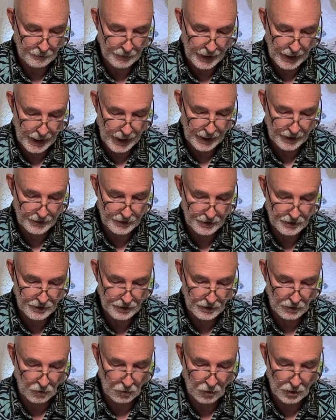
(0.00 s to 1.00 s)
the path
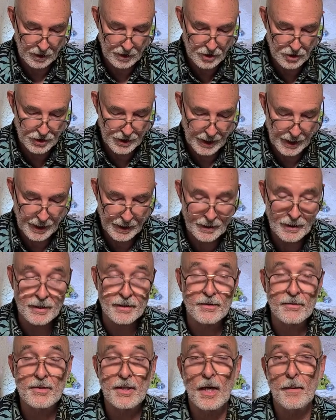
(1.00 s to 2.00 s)
to the woodshed
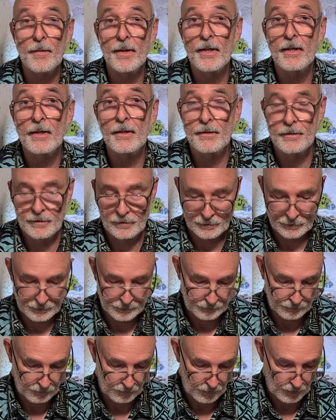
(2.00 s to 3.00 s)
in summer,
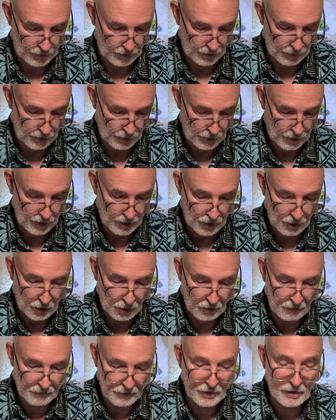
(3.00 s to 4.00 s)

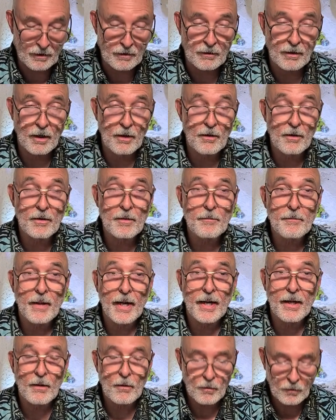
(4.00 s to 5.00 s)
overgrown
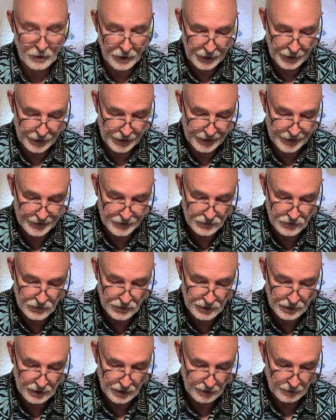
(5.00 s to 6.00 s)
by
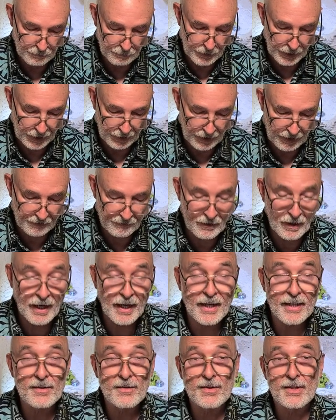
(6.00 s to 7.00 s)
weeds, berry
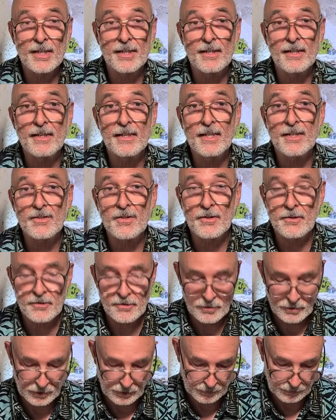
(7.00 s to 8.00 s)
vines, and
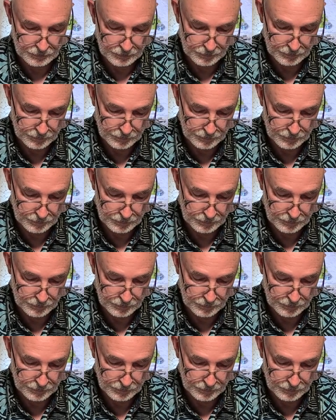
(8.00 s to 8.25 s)
thistles?